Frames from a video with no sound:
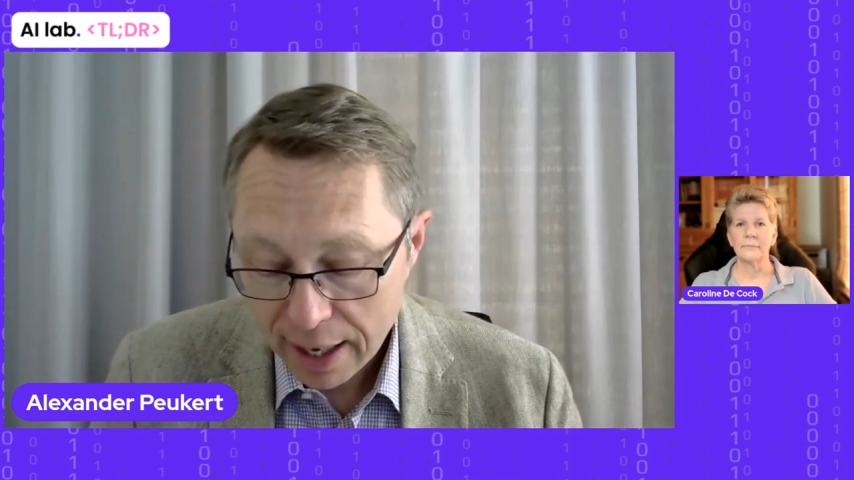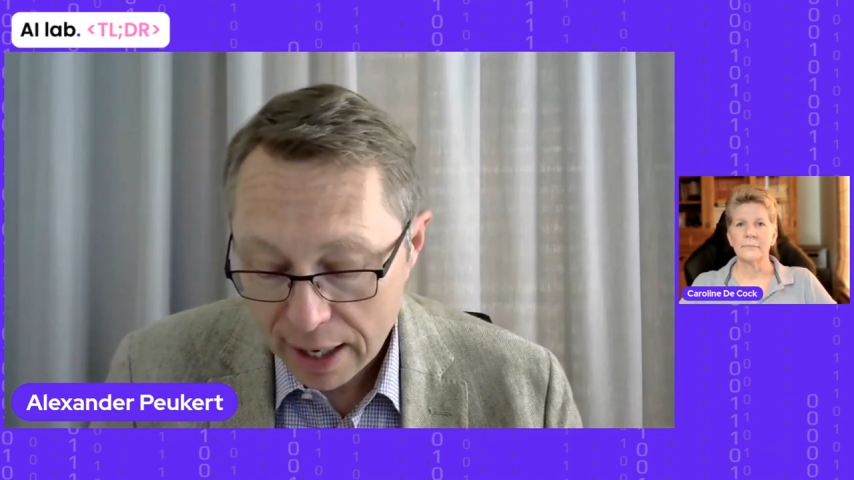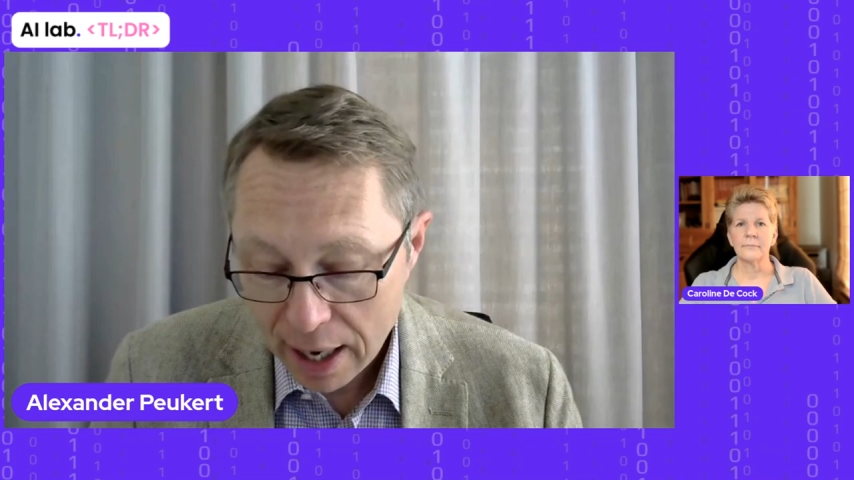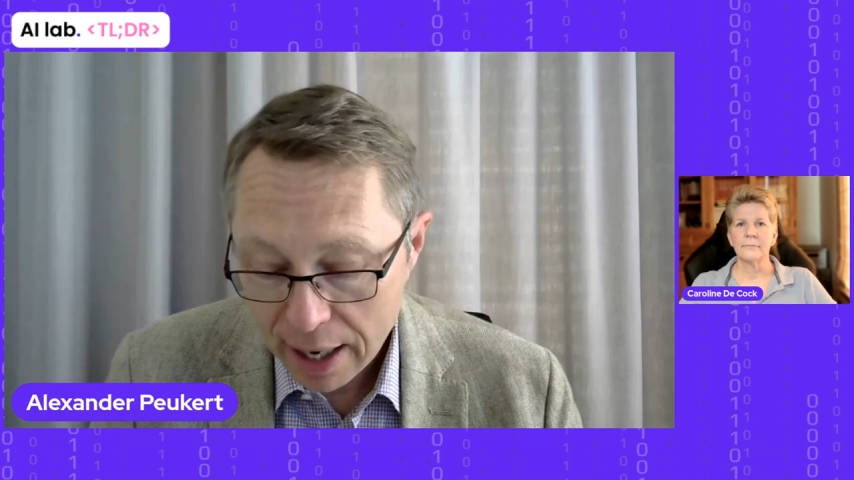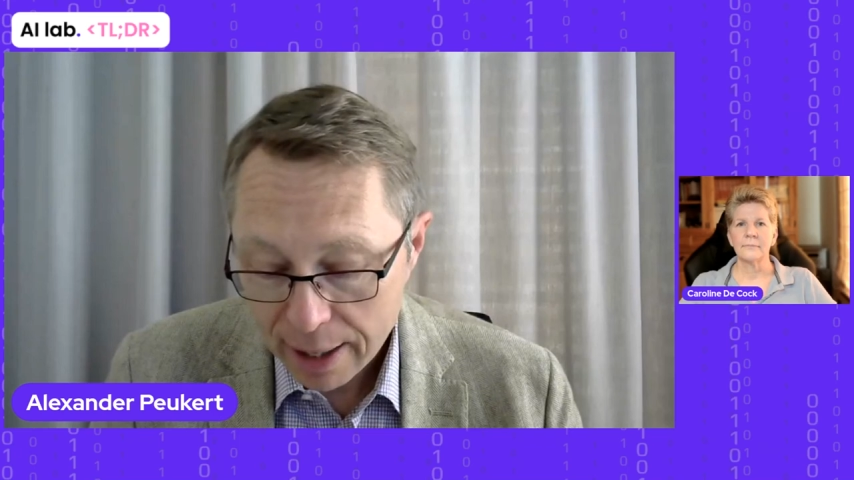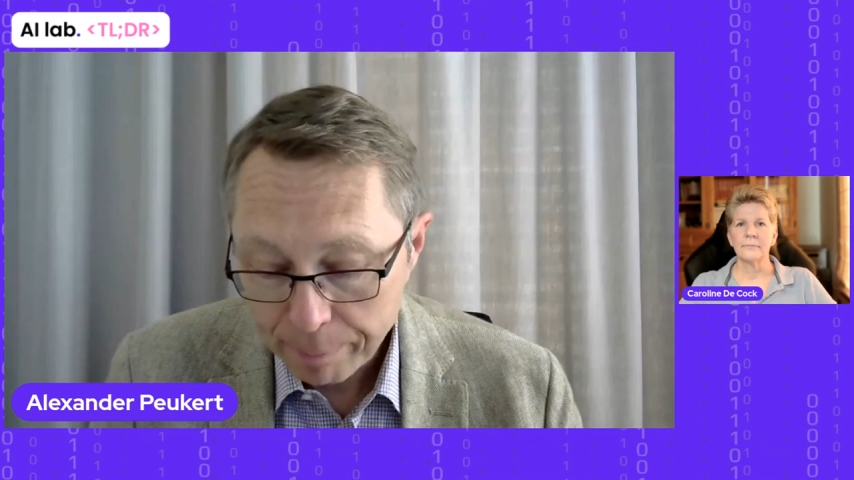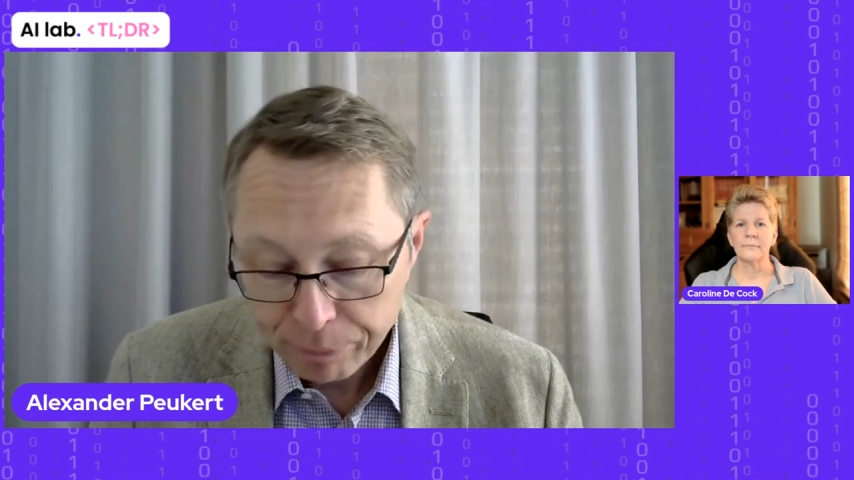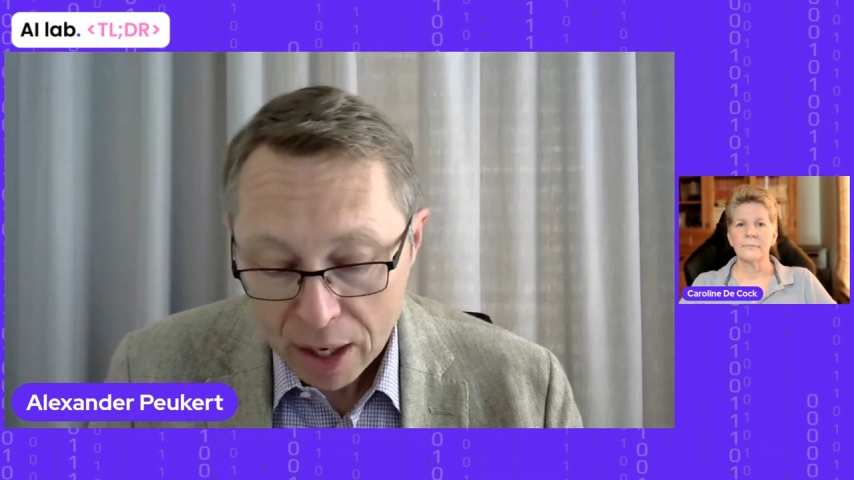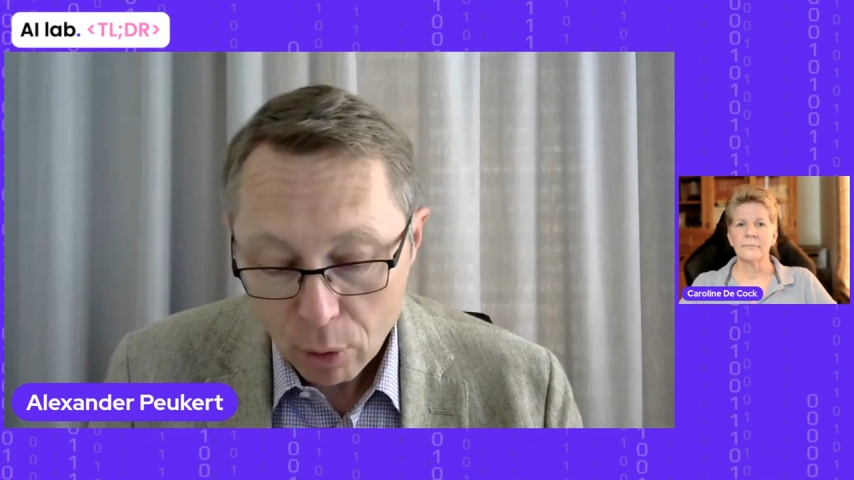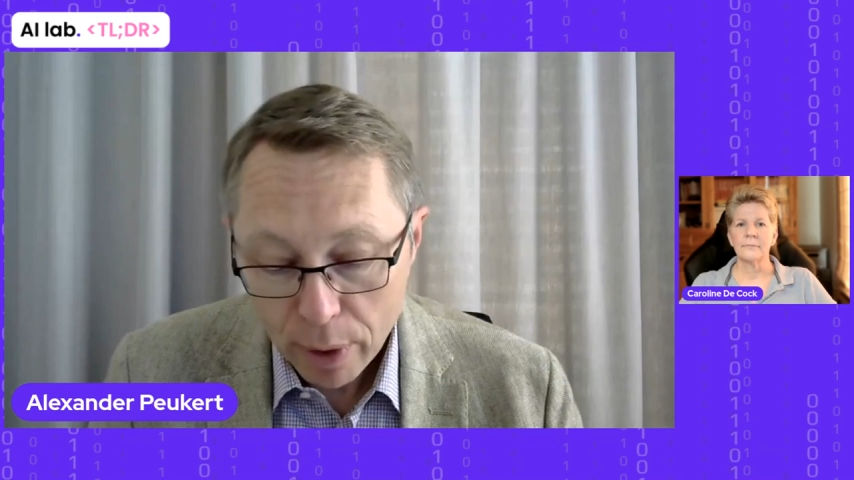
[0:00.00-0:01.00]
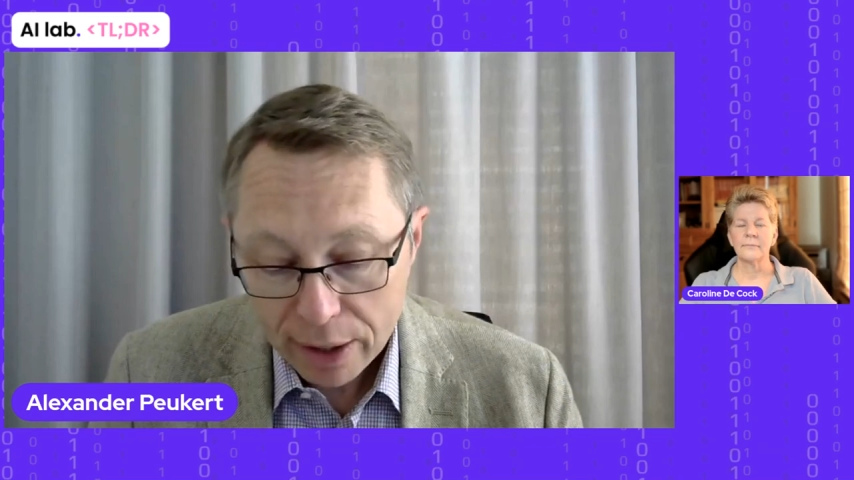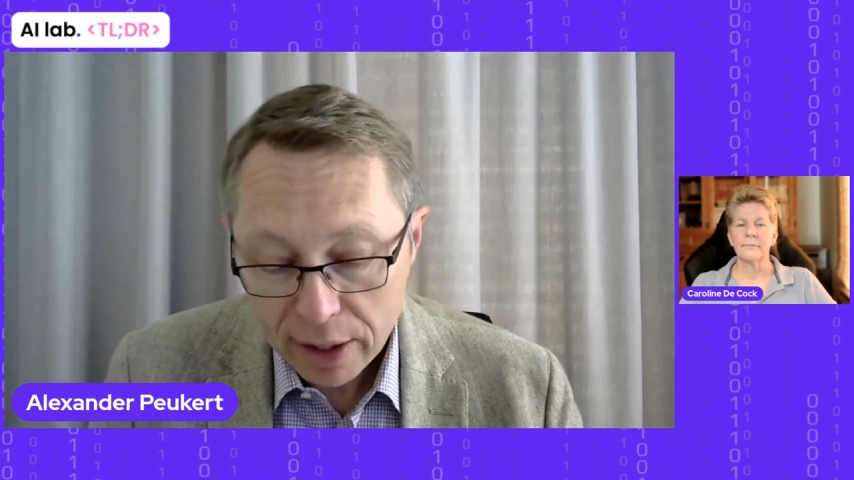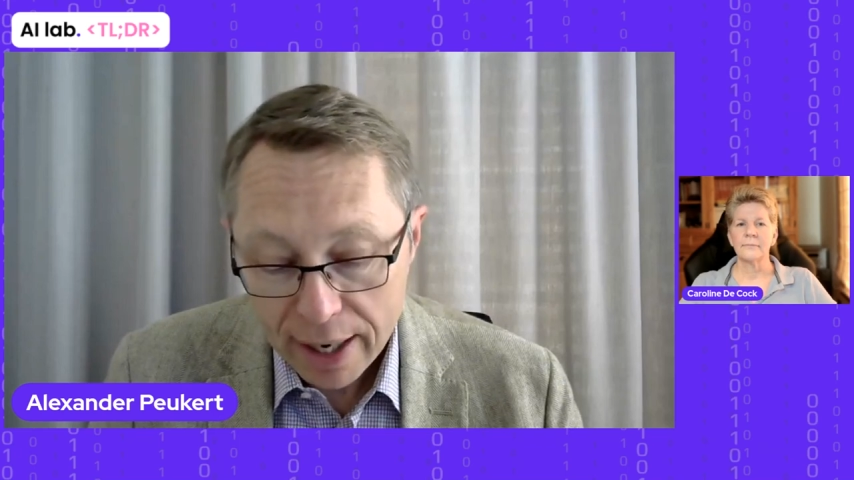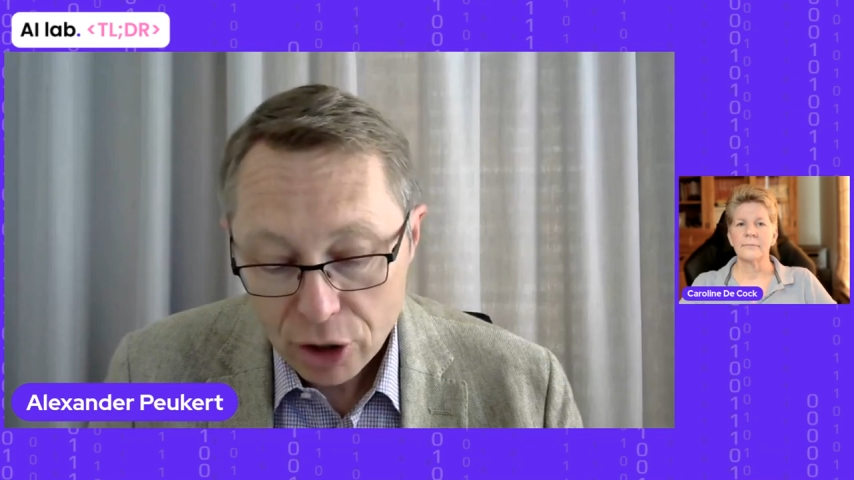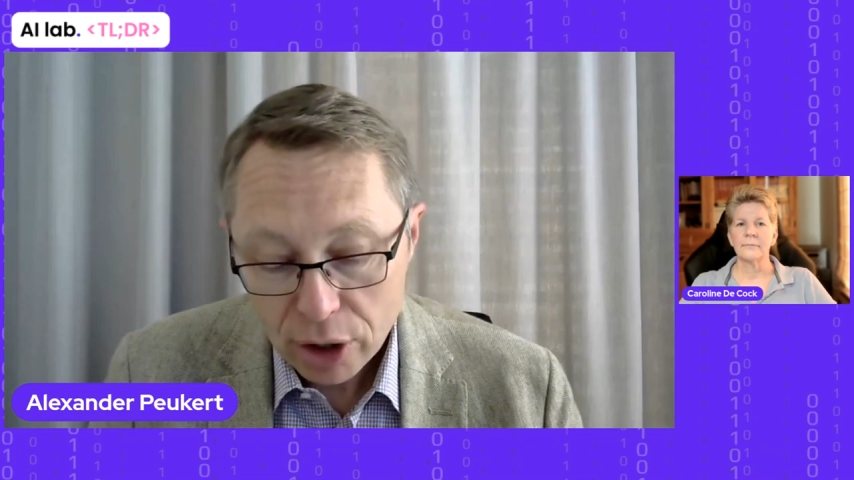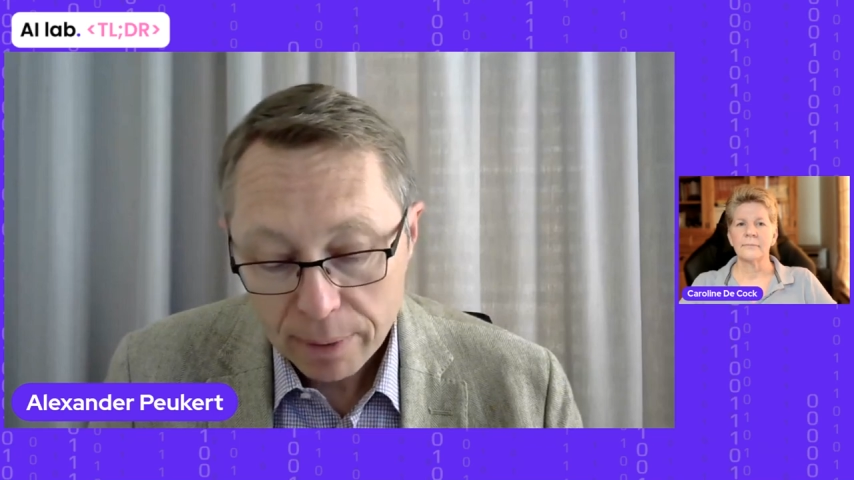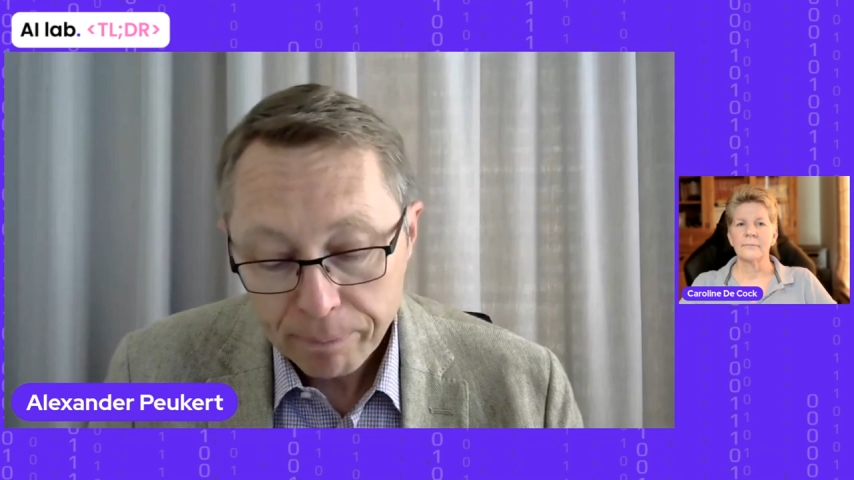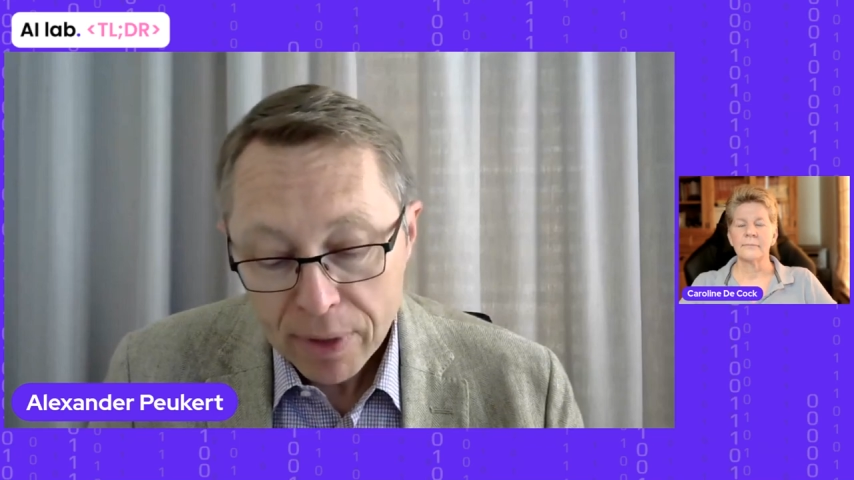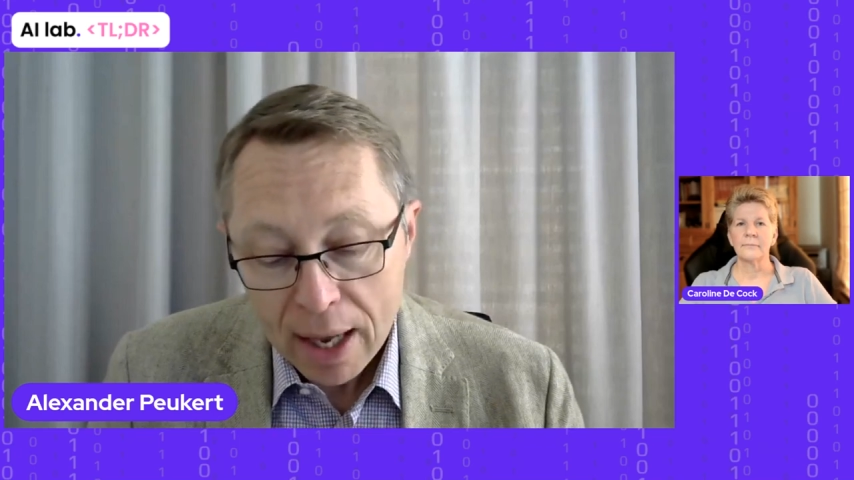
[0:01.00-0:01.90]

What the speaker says: AI regulation.